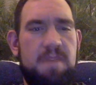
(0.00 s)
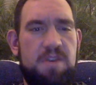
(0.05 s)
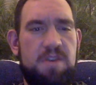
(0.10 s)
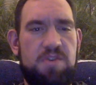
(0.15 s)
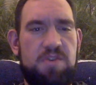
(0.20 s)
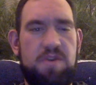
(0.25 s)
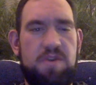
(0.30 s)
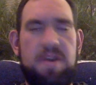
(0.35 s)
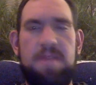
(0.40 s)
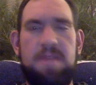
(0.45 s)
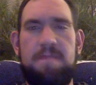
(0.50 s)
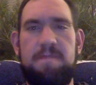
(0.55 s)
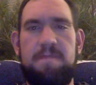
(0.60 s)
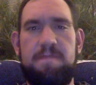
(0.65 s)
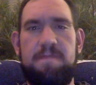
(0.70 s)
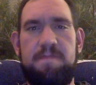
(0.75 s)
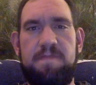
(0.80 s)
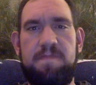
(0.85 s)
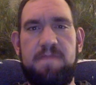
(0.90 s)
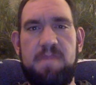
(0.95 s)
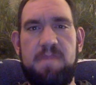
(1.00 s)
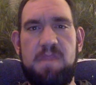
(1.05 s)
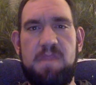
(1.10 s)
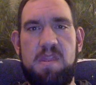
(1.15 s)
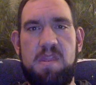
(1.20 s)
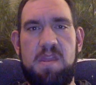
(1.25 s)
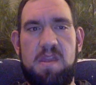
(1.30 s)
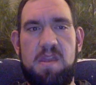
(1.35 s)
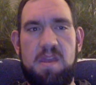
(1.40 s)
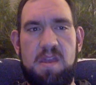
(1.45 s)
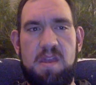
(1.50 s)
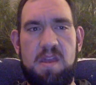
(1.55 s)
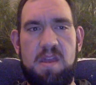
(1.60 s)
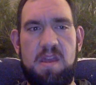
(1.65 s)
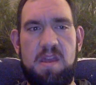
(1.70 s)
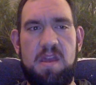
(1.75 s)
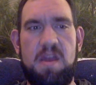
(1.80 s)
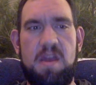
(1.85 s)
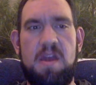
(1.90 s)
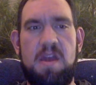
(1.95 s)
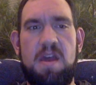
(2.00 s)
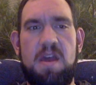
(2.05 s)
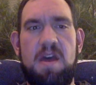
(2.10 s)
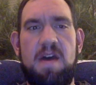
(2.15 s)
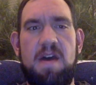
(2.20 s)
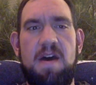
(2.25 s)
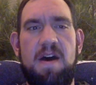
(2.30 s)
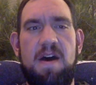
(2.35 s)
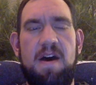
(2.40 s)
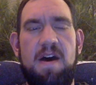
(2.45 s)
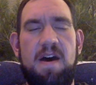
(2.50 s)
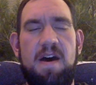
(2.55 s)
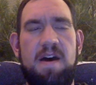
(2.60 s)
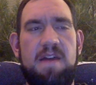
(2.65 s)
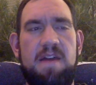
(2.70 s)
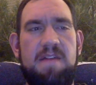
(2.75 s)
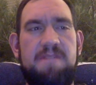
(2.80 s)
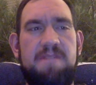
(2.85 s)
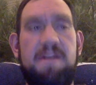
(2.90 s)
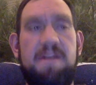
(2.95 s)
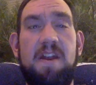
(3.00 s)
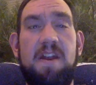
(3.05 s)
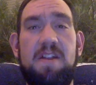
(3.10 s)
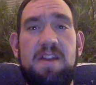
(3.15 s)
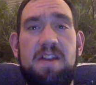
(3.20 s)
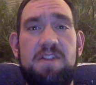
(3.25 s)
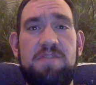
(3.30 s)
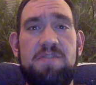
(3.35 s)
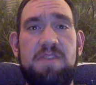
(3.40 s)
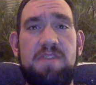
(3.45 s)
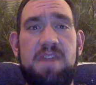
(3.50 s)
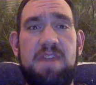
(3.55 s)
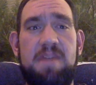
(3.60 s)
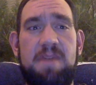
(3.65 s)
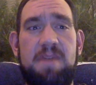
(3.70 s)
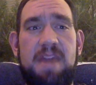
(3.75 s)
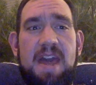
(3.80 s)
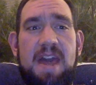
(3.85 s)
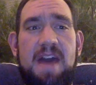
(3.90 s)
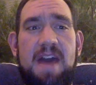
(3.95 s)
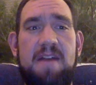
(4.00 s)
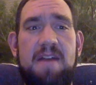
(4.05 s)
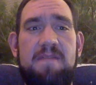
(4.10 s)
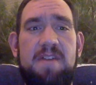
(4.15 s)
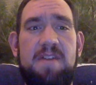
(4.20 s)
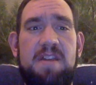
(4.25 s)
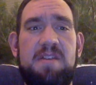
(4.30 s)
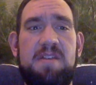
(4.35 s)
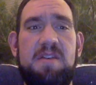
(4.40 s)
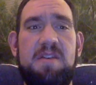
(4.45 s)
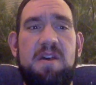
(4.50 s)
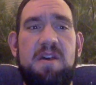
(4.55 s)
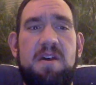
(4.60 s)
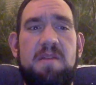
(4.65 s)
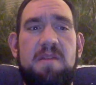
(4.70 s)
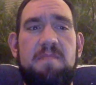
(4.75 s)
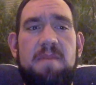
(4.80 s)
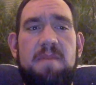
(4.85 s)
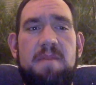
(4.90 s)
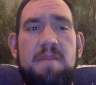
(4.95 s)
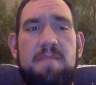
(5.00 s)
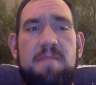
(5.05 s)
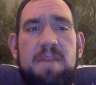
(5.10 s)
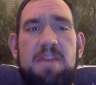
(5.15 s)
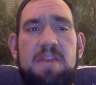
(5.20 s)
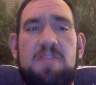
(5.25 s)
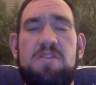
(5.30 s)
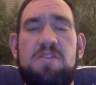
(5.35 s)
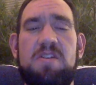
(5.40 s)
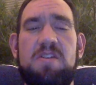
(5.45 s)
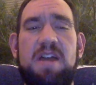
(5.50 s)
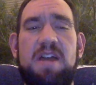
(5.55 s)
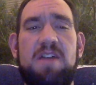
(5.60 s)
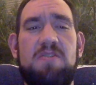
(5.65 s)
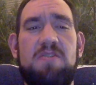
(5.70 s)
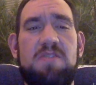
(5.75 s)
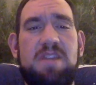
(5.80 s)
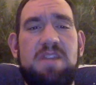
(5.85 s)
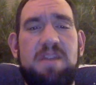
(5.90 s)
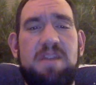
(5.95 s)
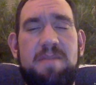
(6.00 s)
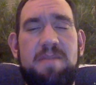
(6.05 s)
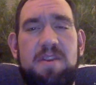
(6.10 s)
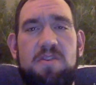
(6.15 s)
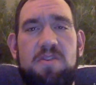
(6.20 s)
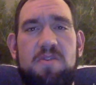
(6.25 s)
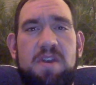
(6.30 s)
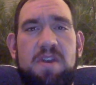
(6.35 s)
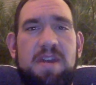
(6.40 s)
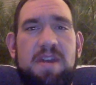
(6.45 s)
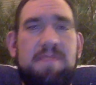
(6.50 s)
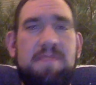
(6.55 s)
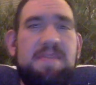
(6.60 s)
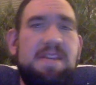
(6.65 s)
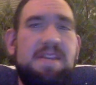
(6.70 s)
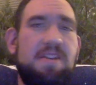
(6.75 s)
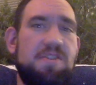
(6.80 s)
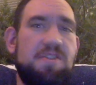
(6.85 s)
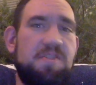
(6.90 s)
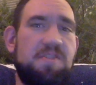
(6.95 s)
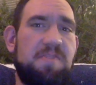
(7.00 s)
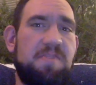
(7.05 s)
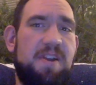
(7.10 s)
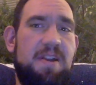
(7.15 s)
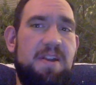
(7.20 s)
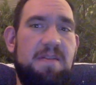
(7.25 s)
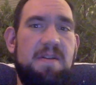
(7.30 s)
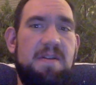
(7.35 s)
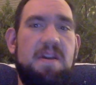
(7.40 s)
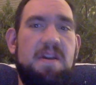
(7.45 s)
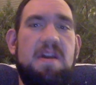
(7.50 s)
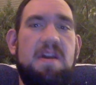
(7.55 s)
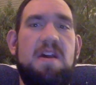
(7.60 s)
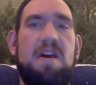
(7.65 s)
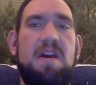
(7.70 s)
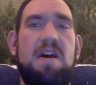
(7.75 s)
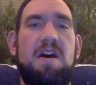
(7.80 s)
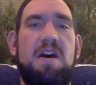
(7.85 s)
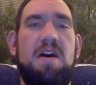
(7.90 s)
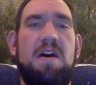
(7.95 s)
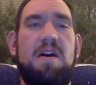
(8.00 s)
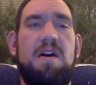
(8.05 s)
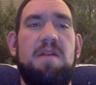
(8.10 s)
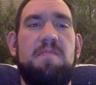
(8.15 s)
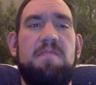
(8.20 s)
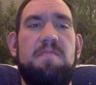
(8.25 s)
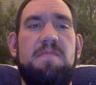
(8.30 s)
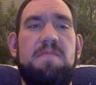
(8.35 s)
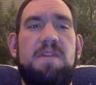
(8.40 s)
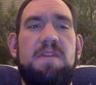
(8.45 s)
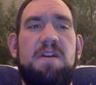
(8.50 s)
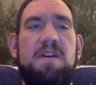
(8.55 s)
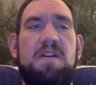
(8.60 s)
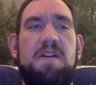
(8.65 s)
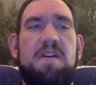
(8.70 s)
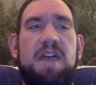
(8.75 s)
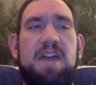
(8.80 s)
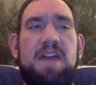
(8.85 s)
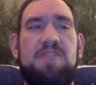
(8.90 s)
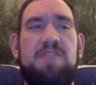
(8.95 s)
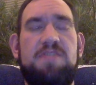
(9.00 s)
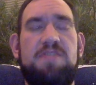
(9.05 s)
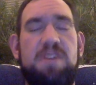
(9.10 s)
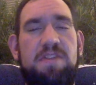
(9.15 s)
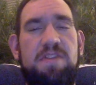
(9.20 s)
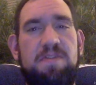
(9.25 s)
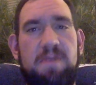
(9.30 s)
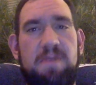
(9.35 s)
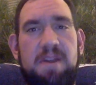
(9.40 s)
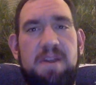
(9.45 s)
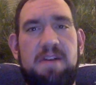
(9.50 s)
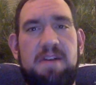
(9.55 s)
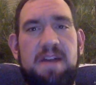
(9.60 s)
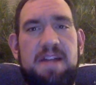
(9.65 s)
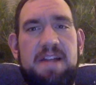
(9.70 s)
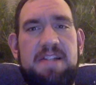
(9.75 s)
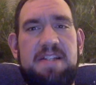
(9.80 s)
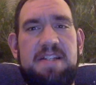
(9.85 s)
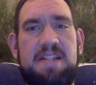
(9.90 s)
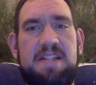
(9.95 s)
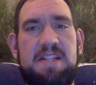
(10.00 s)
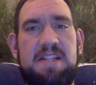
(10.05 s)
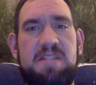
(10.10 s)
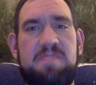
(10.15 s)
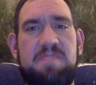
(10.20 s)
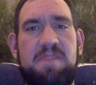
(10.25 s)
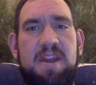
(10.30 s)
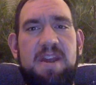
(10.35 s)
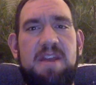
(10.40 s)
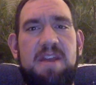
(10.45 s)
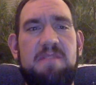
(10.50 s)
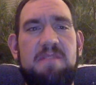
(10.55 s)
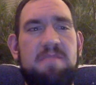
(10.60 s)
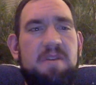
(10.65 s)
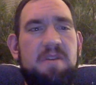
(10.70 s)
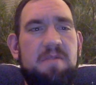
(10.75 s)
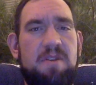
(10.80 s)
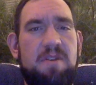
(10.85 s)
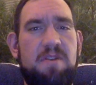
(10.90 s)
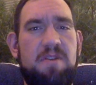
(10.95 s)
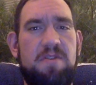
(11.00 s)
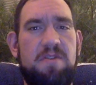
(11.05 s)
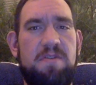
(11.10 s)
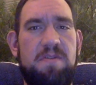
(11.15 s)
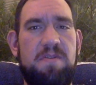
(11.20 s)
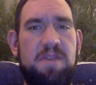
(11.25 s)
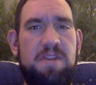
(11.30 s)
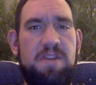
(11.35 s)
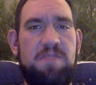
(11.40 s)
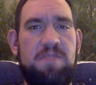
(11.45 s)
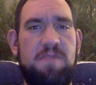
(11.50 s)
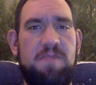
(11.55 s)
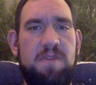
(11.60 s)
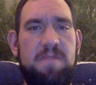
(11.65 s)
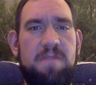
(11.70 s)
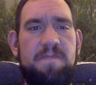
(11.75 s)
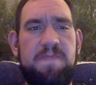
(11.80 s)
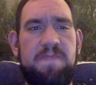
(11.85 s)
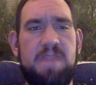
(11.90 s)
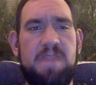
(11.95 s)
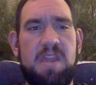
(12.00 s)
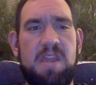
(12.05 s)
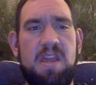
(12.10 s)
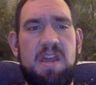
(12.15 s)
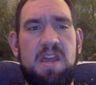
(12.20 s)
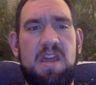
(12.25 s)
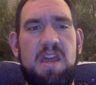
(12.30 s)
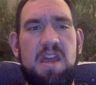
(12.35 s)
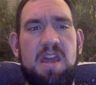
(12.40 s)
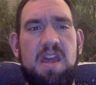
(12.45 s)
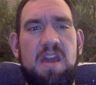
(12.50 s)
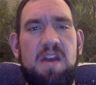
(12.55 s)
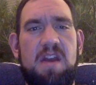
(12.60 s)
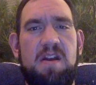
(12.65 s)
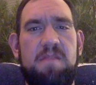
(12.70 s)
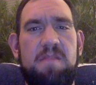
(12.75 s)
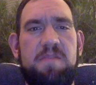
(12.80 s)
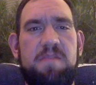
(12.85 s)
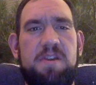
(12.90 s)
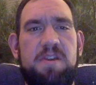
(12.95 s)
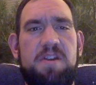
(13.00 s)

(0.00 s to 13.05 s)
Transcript: The final injury that we have is medial collateral ligament, or an MCL sprain. There are actually 3 grades to this sprain, and we will go through each one. Here I'm going to show you an anterior view of the knee.